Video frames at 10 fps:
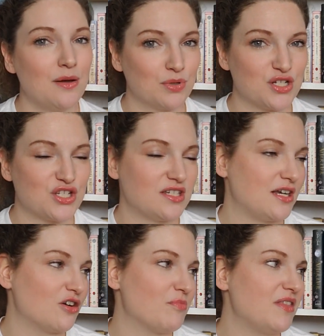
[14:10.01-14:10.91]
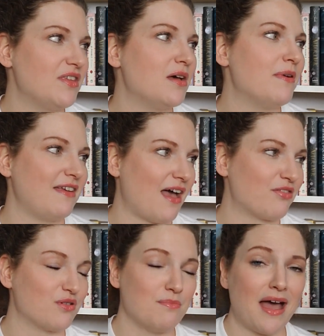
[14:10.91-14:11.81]
A Bridge to Terabithia by
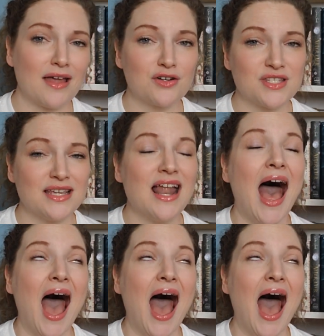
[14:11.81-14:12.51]
Katherine Patterson.